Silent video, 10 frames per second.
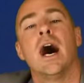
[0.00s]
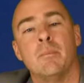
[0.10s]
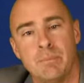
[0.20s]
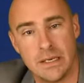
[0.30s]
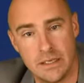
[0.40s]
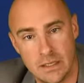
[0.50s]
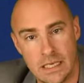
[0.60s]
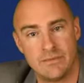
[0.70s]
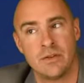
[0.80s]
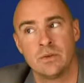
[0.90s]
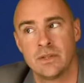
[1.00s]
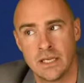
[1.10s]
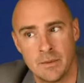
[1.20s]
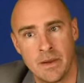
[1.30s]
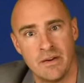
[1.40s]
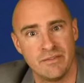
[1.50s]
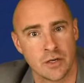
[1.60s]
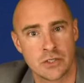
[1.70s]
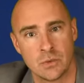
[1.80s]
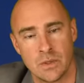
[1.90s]
Um, but if you think
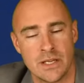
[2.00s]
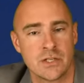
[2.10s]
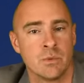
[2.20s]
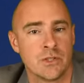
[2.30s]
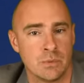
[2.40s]
about functional relation,